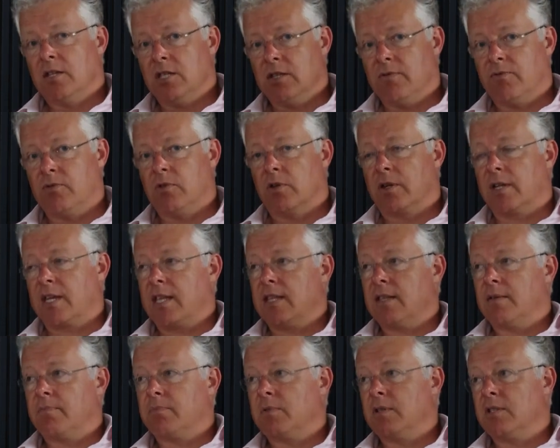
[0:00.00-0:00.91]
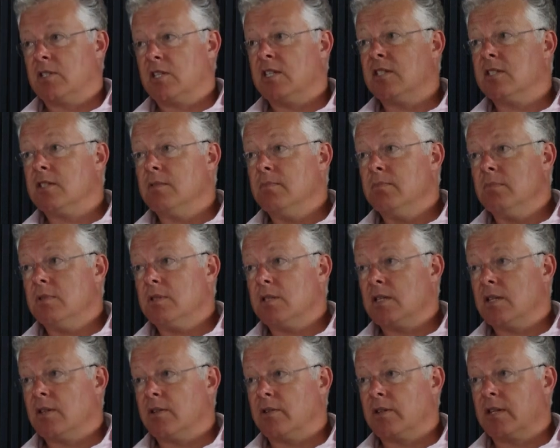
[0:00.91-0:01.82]
You've got to get the
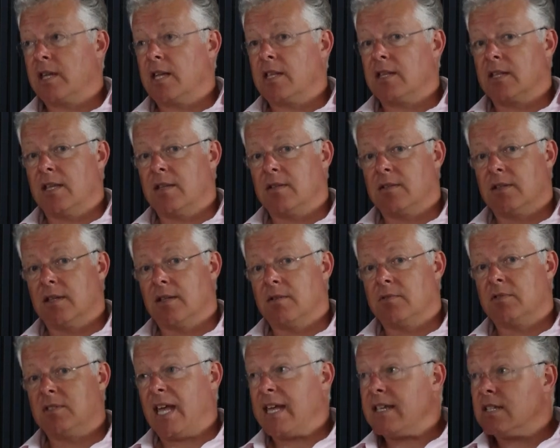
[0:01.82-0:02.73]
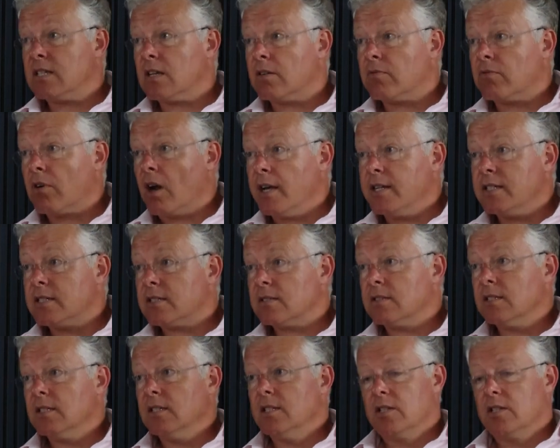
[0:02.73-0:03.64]
systems and you've got to get the data right